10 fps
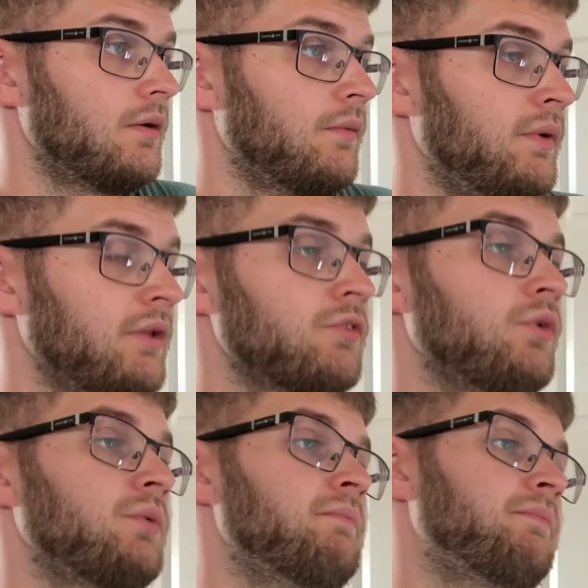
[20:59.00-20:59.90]
We then
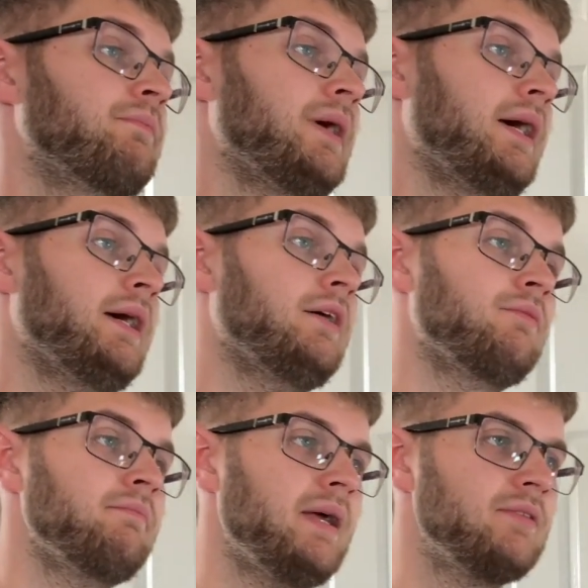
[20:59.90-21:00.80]
sold a pair of
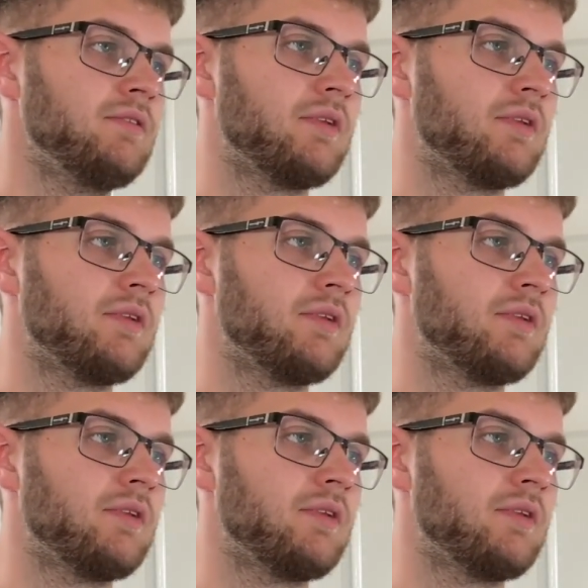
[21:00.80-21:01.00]
men's